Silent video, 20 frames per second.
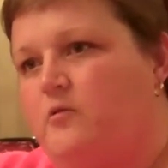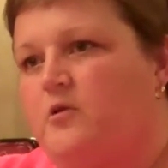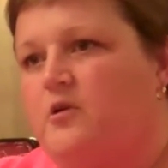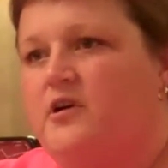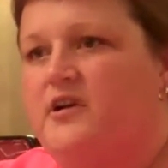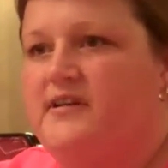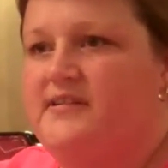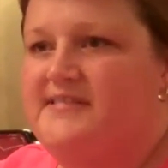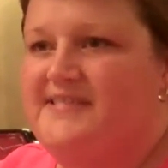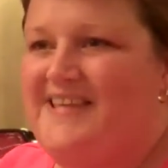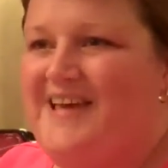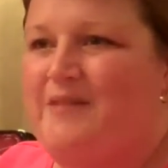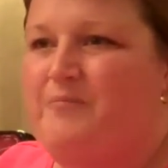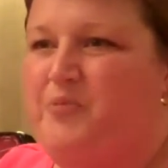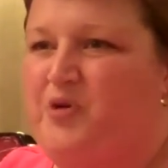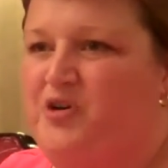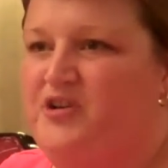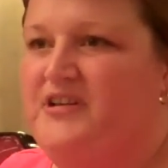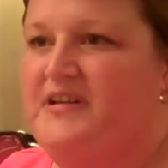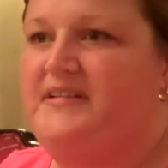Or is
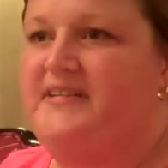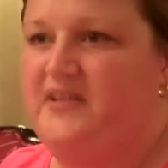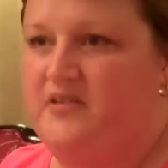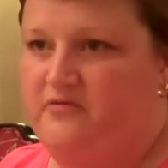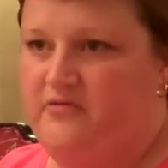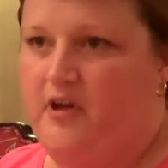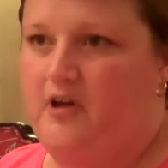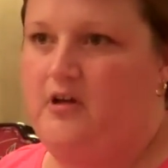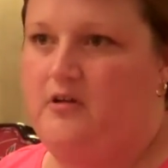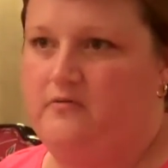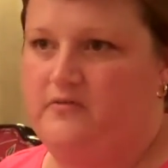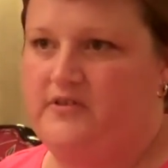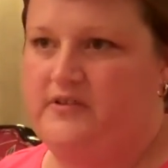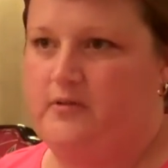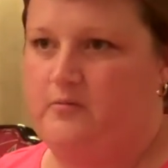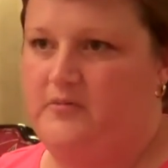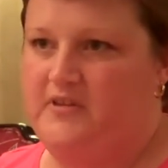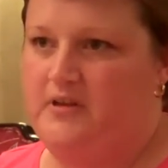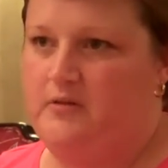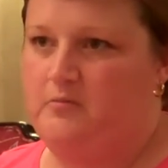that predictive of
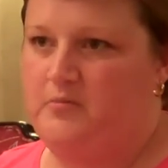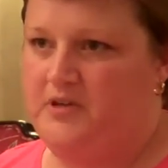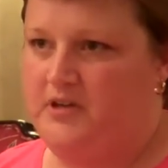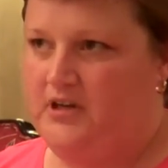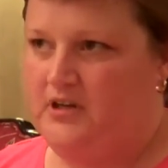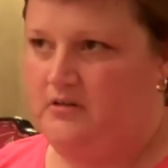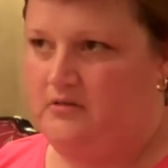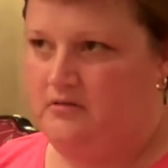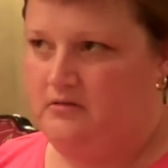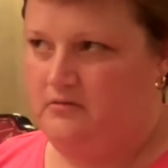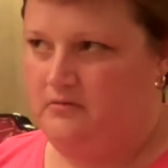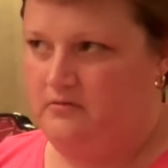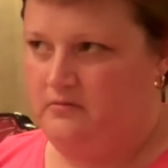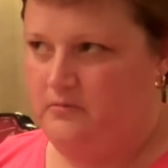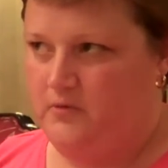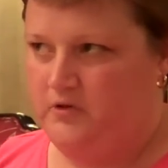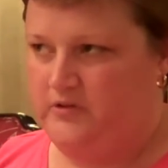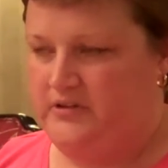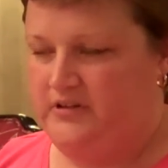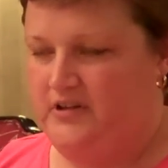something? But in
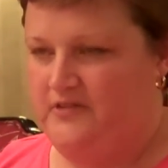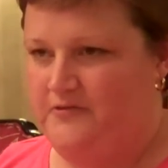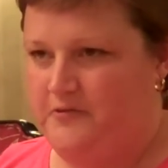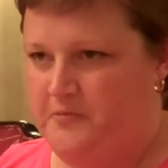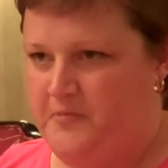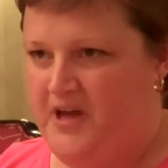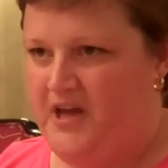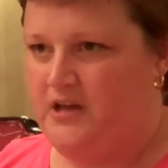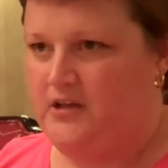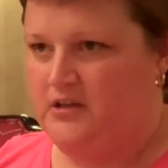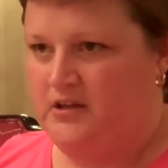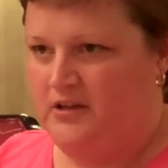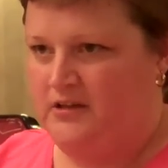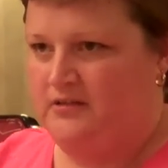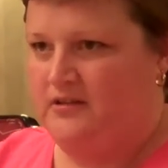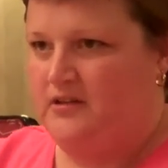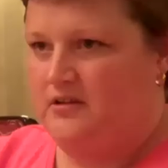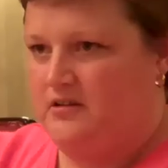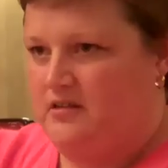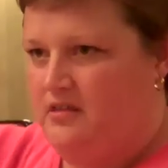multi-level
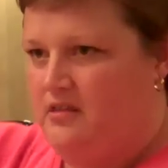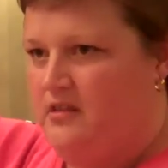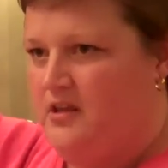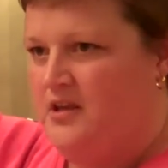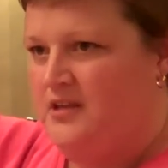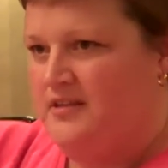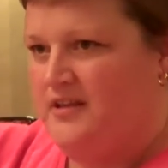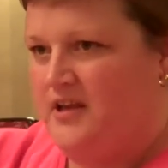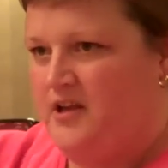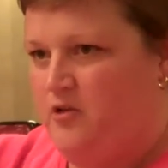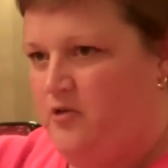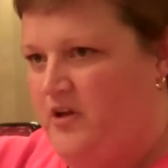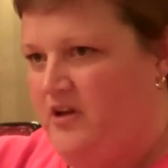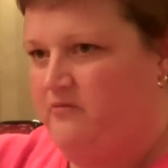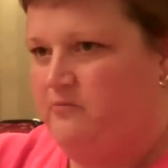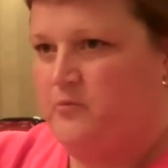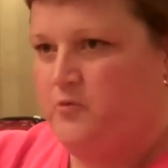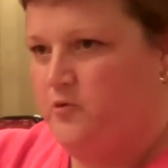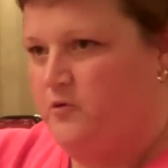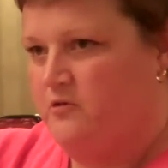modeling, the thing that you
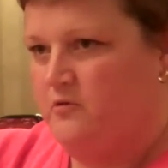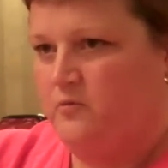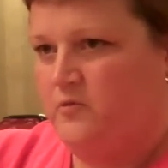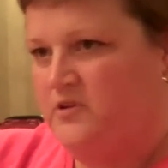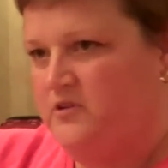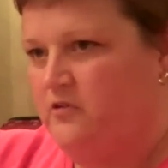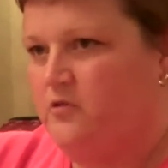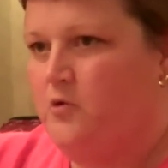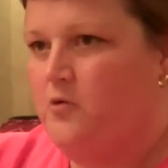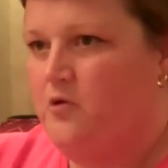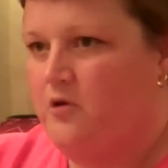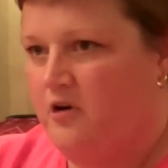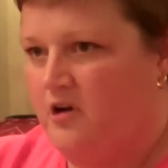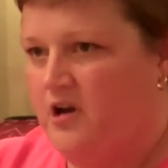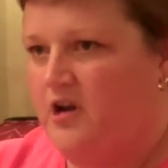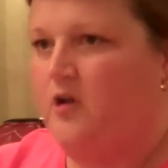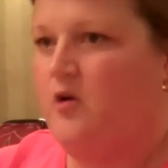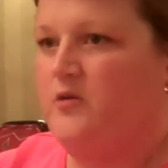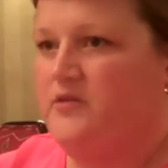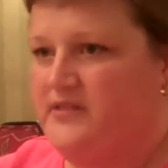have more than one score
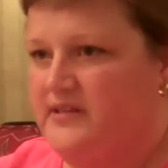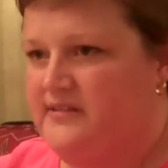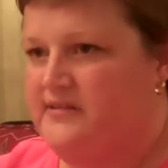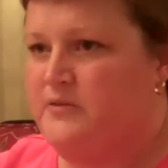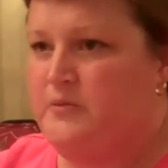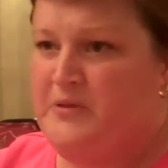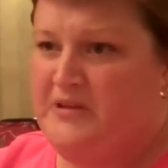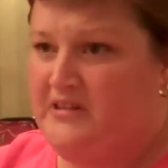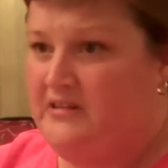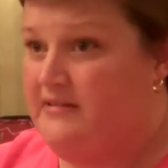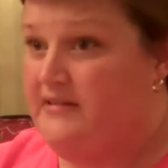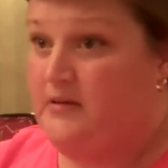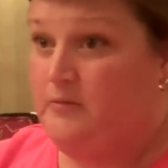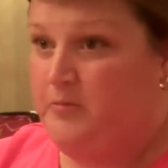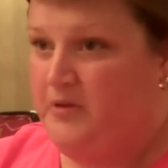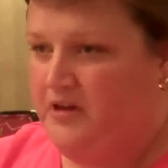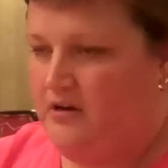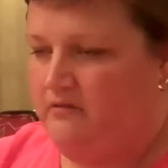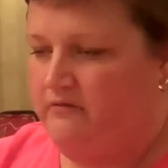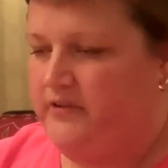on always has to be the
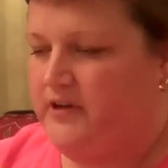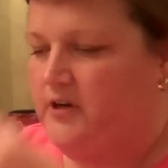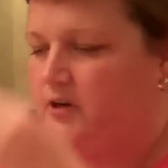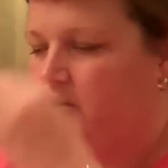dependent